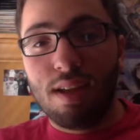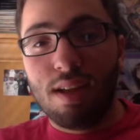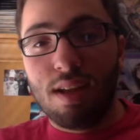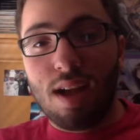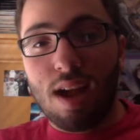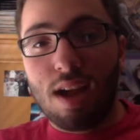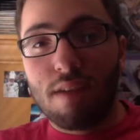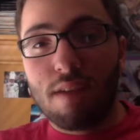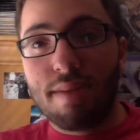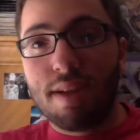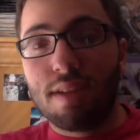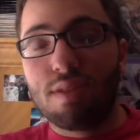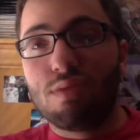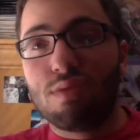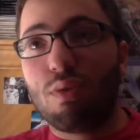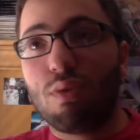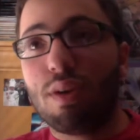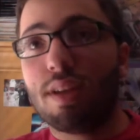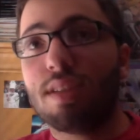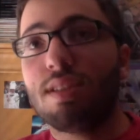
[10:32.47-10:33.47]
Iron Man
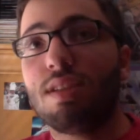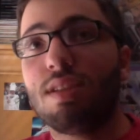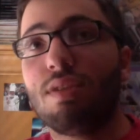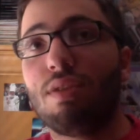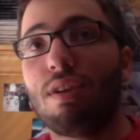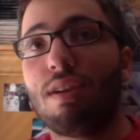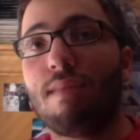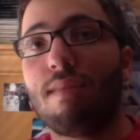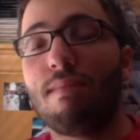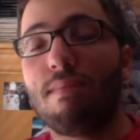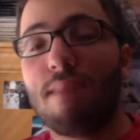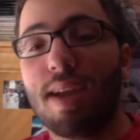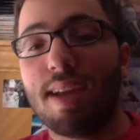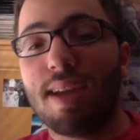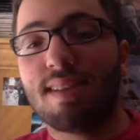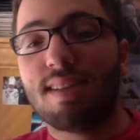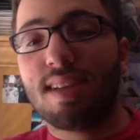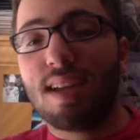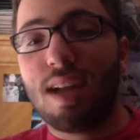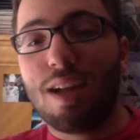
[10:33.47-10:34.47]
1 and 2 are amazing.